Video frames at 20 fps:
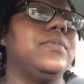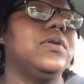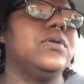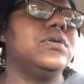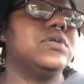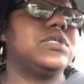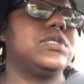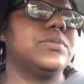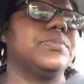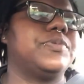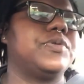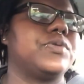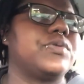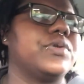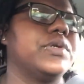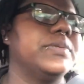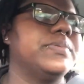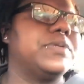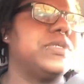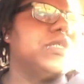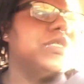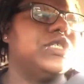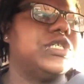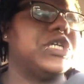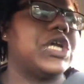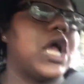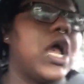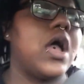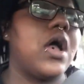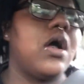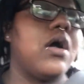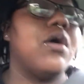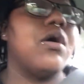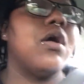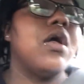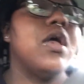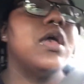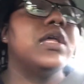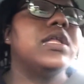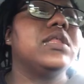little subscriptions, y'all.
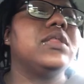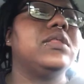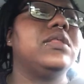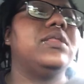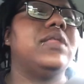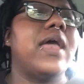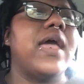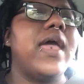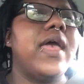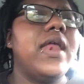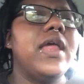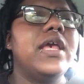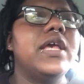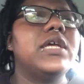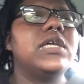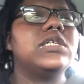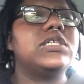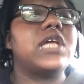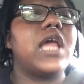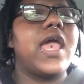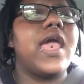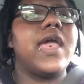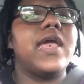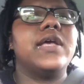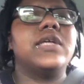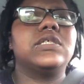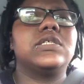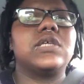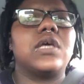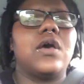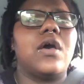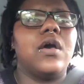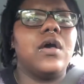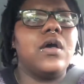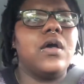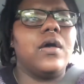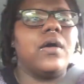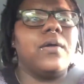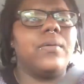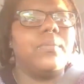That adds
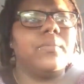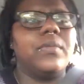up,